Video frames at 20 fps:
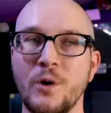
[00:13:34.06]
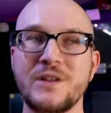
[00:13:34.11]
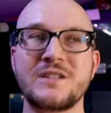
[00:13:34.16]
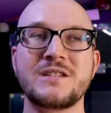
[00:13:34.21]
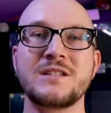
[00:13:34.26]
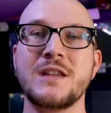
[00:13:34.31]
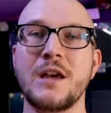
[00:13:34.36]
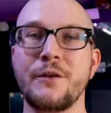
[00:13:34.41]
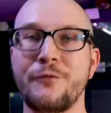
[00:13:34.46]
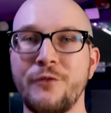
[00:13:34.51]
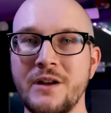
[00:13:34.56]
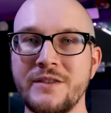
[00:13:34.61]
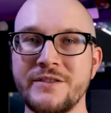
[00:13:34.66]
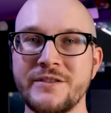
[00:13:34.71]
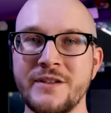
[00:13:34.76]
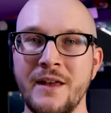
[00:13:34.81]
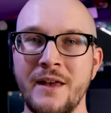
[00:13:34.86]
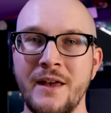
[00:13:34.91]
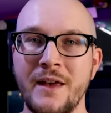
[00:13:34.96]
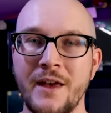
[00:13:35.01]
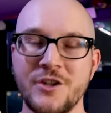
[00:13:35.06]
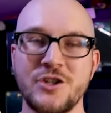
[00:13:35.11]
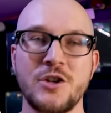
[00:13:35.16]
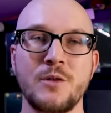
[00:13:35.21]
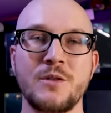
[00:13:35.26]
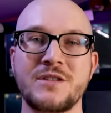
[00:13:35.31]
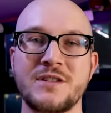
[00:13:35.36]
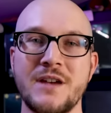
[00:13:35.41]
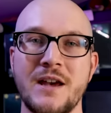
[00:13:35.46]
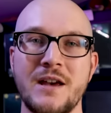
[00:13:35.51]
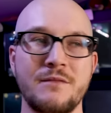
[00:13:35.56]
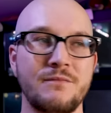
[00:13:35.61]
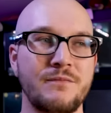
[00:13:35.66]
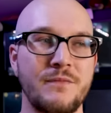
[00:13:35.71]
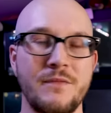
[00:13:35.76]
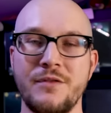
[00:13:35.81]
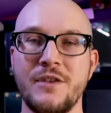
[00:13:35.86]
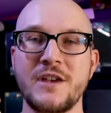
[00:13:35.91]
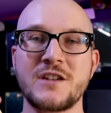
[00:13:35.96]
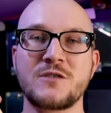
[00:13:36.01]
what's the difference? she would say
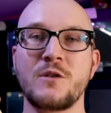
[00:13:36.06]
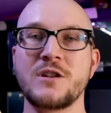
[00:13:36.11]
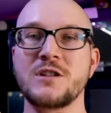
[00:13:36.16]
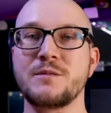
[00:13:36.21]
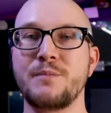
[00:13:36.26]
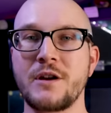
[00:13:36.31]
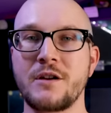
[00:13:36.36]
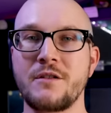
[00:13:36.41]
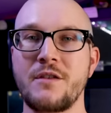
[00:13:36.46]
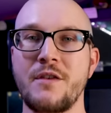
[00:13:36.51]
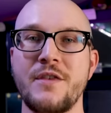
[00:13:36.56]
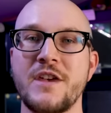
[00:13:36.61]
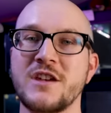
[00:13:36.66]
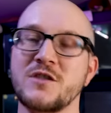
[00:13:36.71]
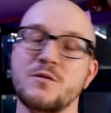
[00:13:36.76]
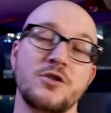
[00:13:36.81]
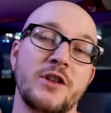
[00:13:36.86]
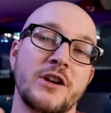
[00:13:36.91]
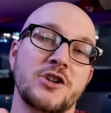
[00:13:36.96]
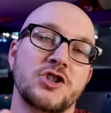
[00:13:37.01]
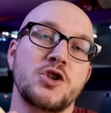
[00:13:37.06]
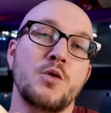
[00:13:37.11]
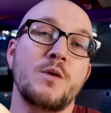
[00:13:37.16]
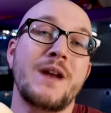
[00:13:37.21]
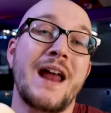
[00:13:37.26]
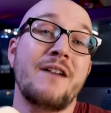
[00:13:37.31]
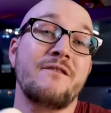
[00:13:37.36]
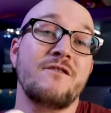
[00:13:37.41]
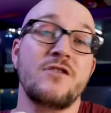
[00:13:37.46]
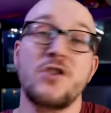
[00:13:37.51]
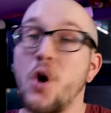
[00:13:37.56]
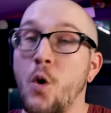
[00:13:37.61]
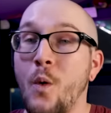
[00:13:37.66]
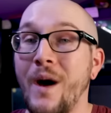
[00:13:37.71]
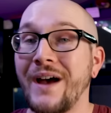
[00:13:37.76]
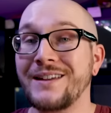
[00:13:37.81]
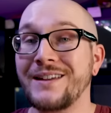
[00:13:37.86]
this one's bigger than this. Like she would have no